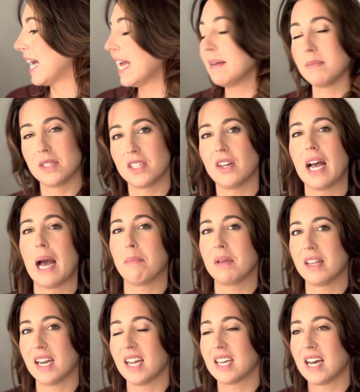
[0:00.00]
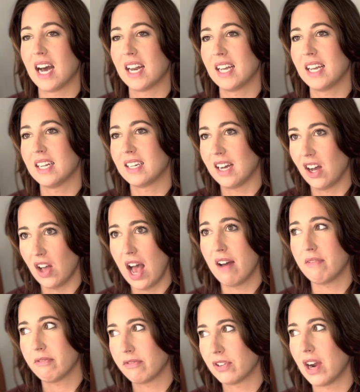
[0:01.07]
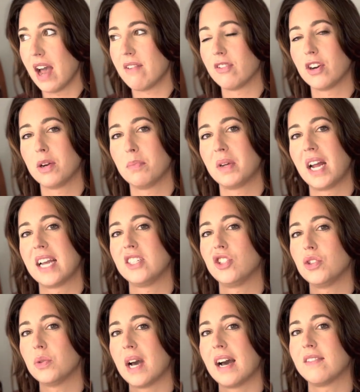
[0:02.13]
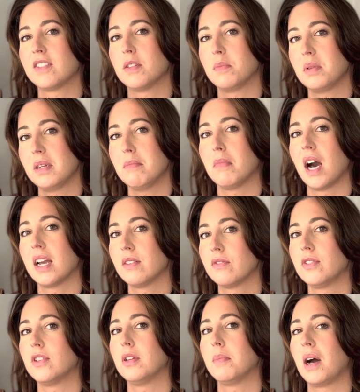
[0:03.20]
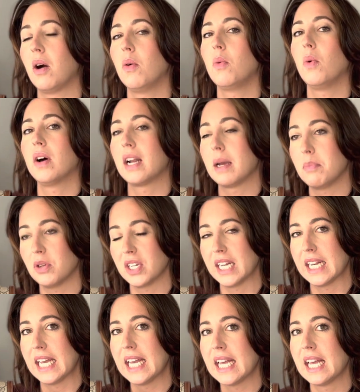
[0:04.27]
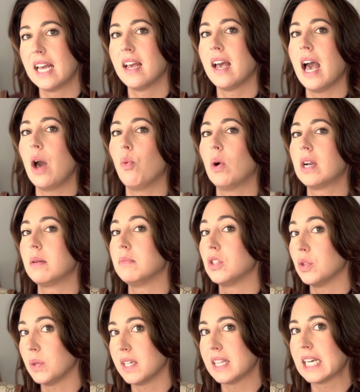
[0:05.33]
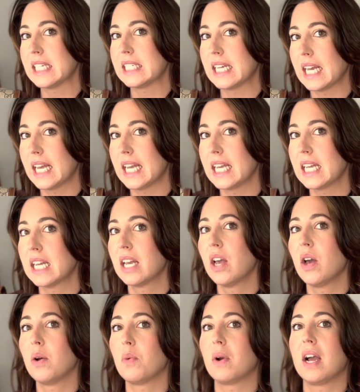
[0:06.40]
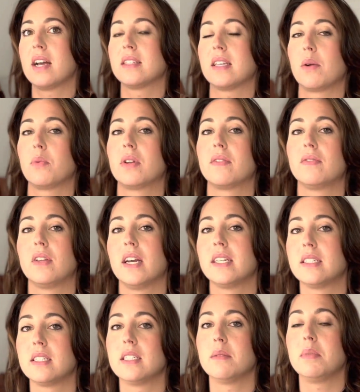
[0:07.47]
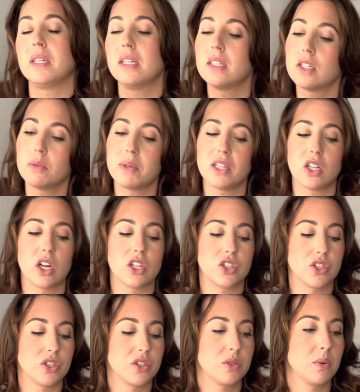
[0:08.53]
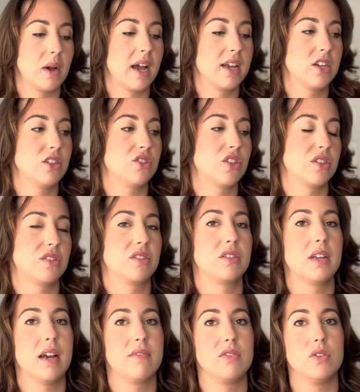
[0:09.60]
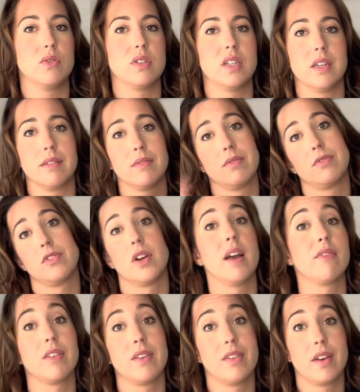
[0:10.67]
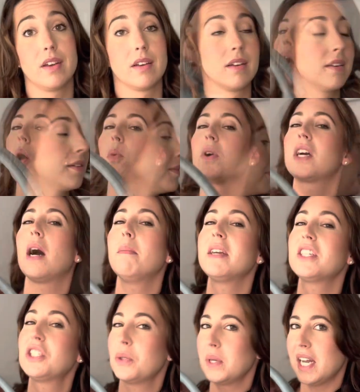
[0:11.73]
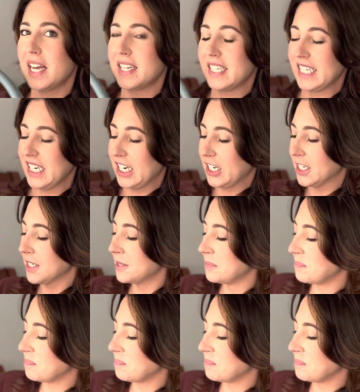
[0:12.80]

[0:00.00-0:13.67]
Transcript: am still happy that I got it. I'll have it forever, but I do have to be mindful about what I put in it and what I'm doing that day, whereas I would have liked it to be a little bit larger so I could just have used it for everything. We're coming to an end here.